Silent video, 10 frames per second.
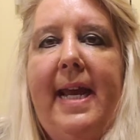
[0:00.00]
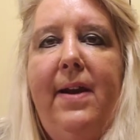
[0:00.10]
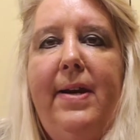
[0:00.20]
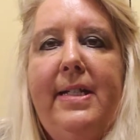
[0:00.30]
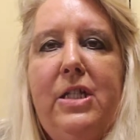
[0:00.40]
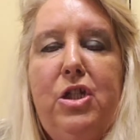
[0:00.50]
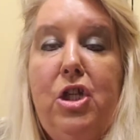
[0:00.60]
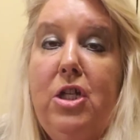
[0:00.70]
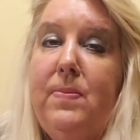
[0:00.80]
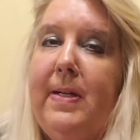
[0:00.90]
Aries, it
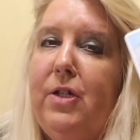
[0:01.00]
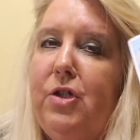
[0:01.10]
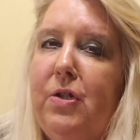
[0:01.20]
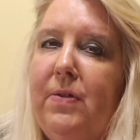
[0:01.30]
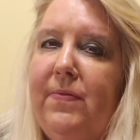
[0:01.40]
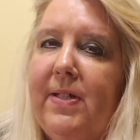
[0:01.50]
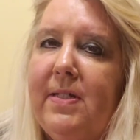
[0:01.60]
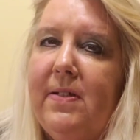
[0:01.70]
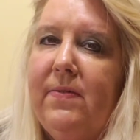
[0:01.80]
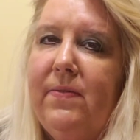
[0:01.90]
shows me you're too
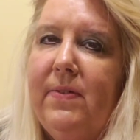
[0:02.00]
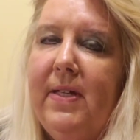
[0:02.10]
defensive.